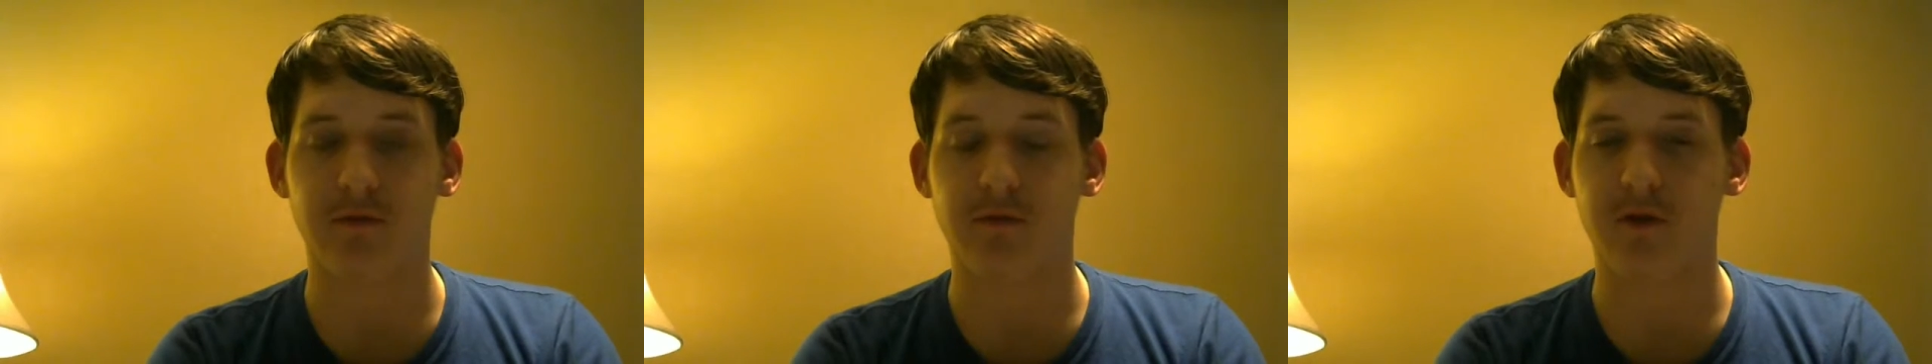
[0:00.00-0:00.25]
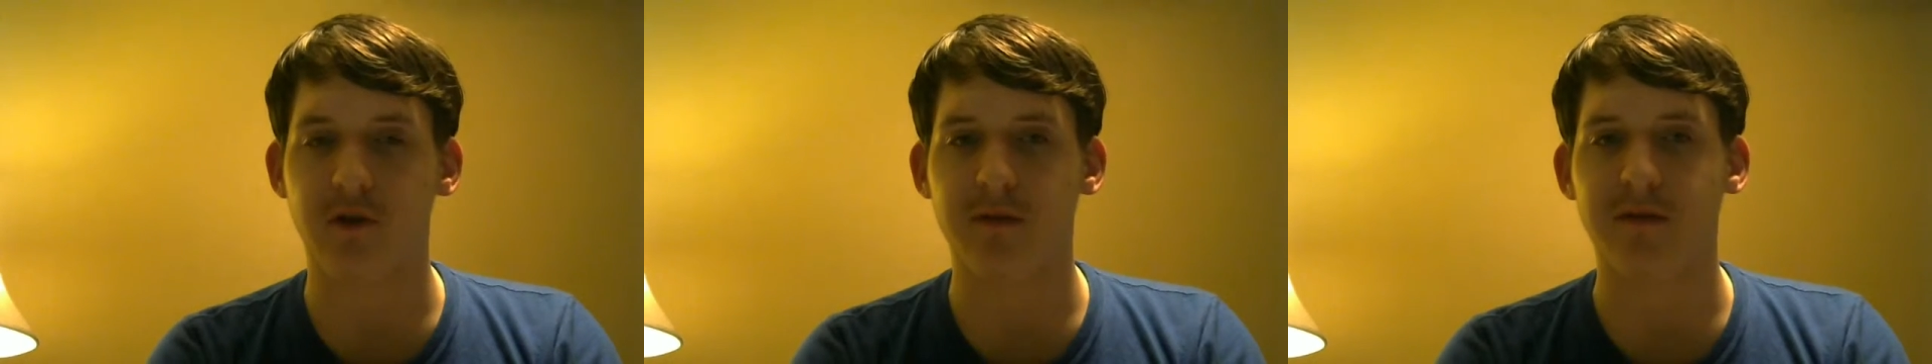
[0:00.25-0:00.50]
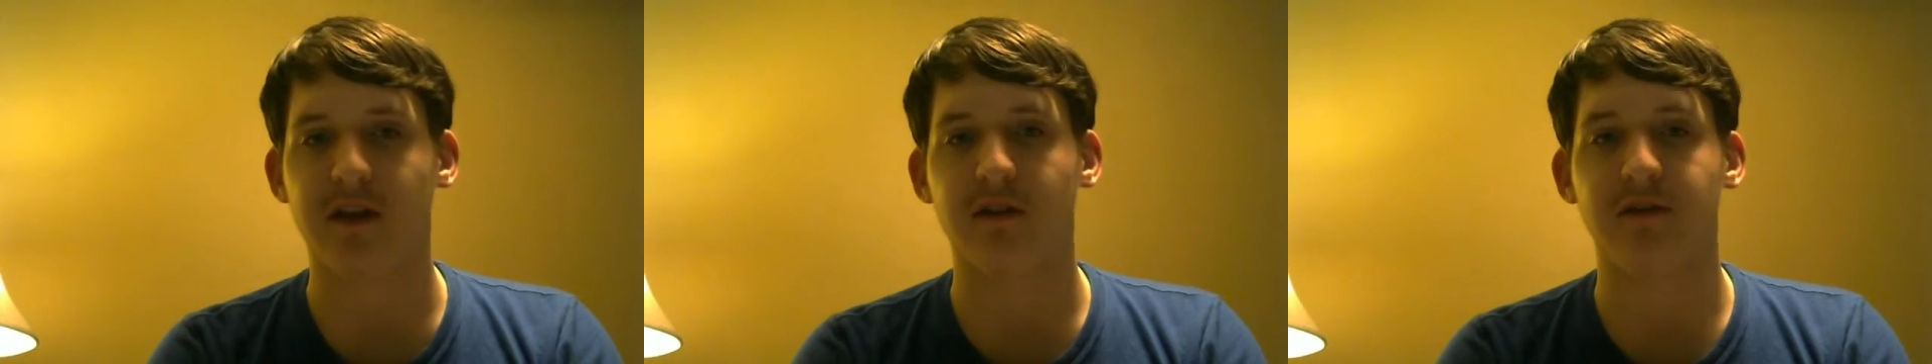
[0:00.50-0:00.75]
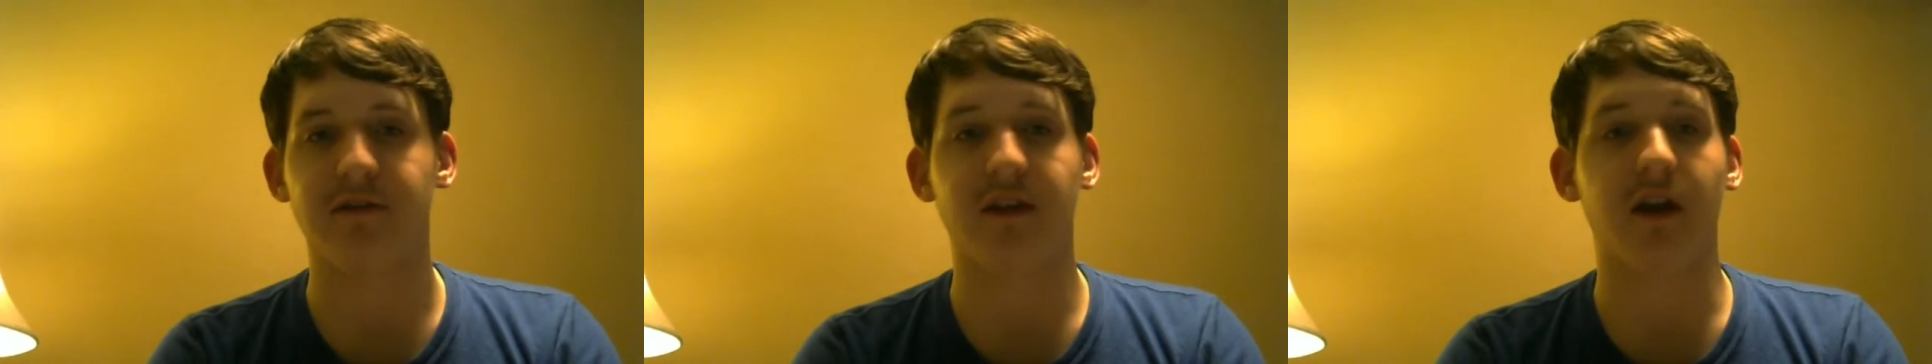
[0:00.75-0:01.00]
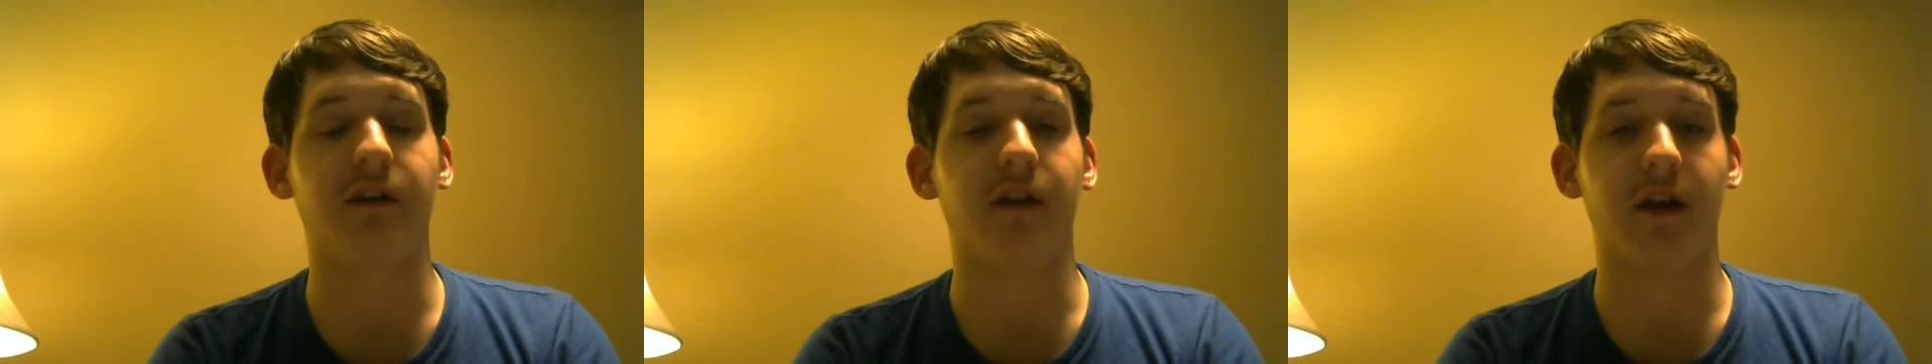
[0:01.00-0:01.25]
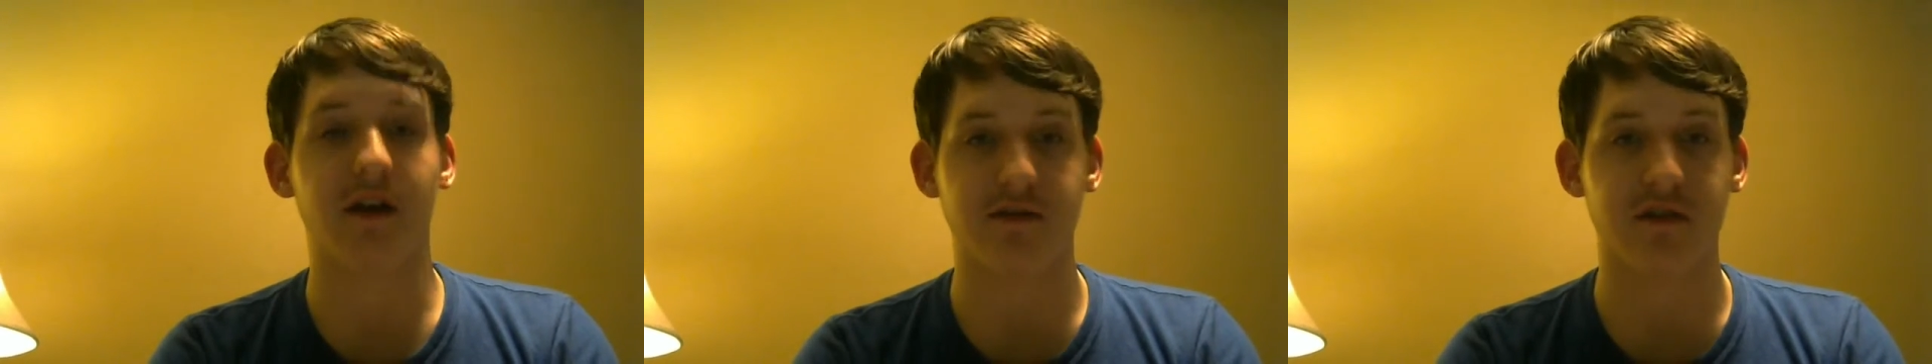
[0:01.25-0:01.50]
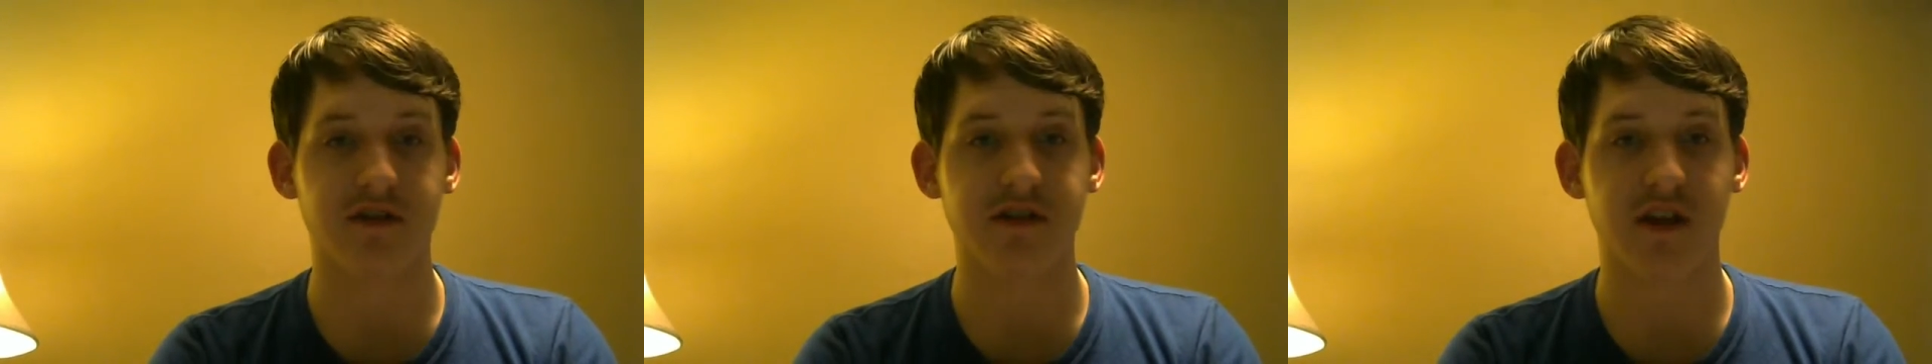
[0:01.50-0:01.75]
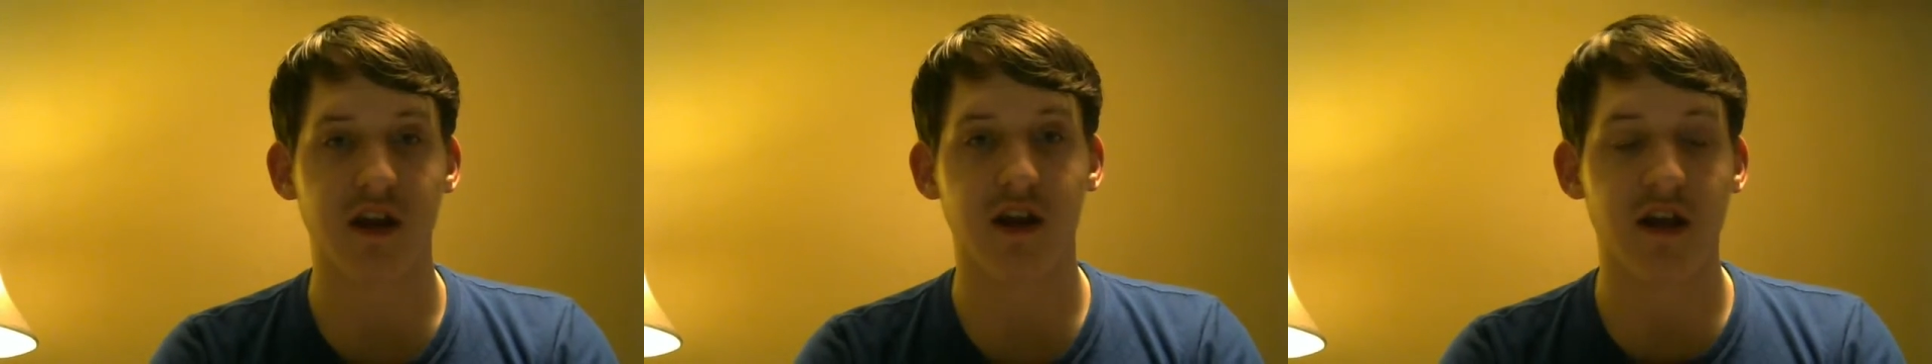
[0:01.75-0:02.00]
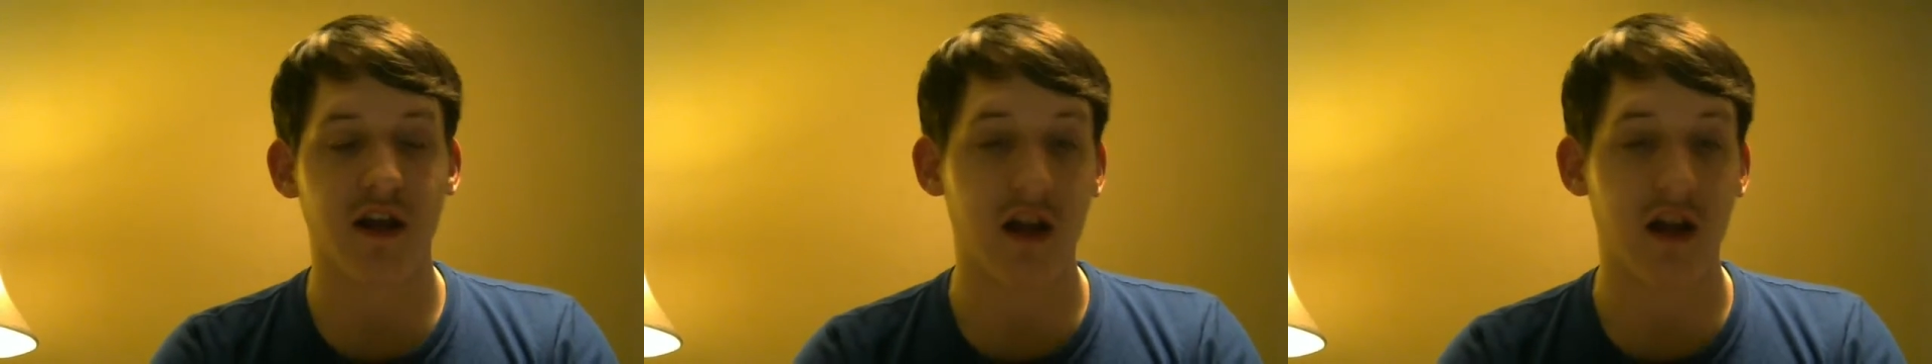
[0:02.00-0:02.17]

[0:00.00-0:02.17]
really make you stay on the edge of your seat